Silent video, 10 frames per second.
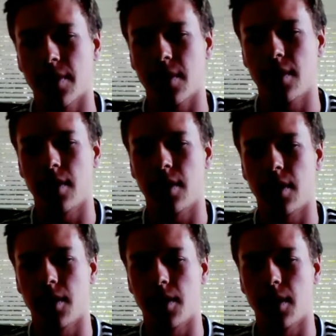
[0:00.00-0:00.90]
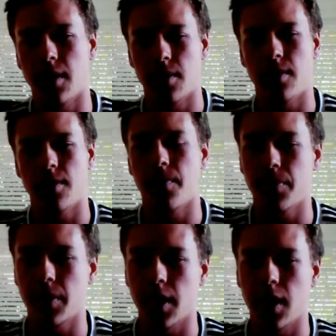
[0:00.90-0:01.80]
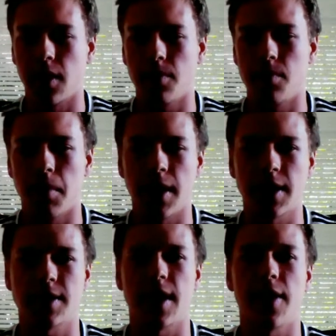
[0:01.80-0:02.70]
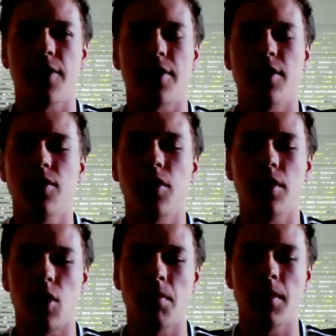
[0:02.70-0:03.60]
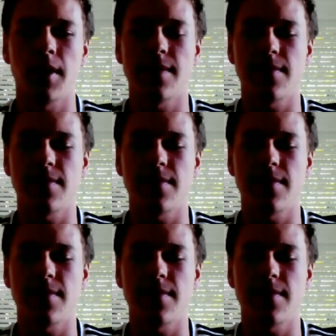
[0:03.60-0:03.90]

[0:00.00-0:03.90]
All right. My South, normally